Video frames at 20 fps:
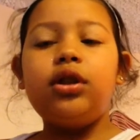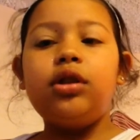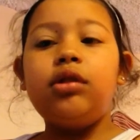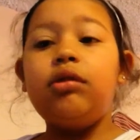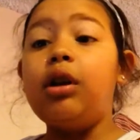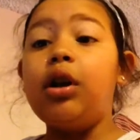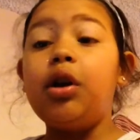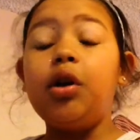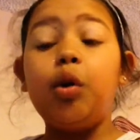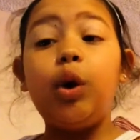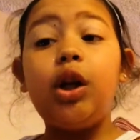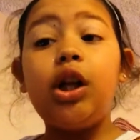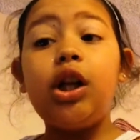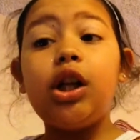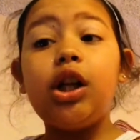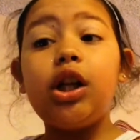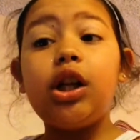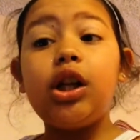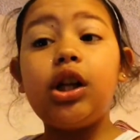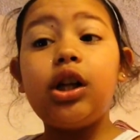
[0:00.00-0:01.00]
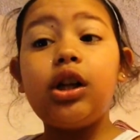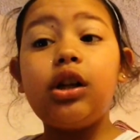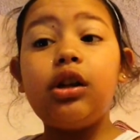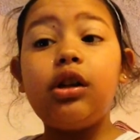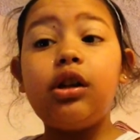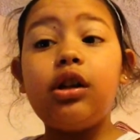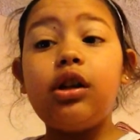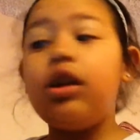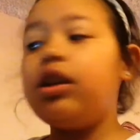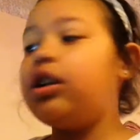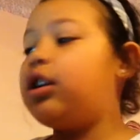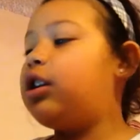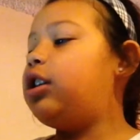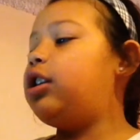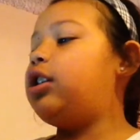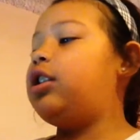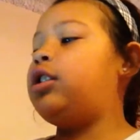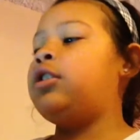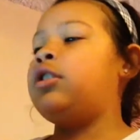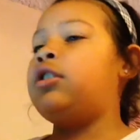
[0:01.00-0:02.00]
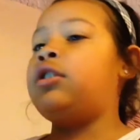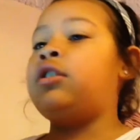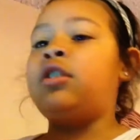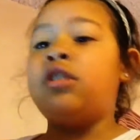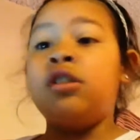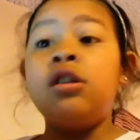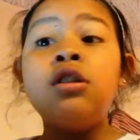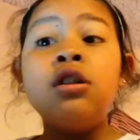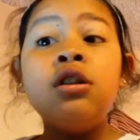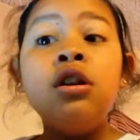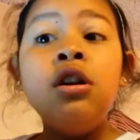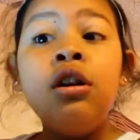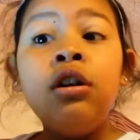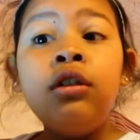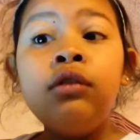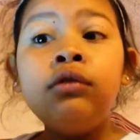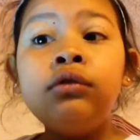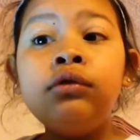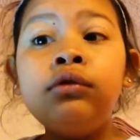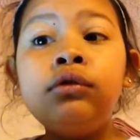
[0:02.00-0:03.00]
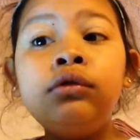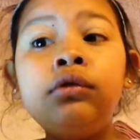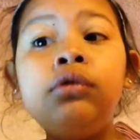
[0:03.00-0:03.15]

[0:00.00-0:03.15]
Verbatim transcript: Wait, what? Uh, huh? What happened?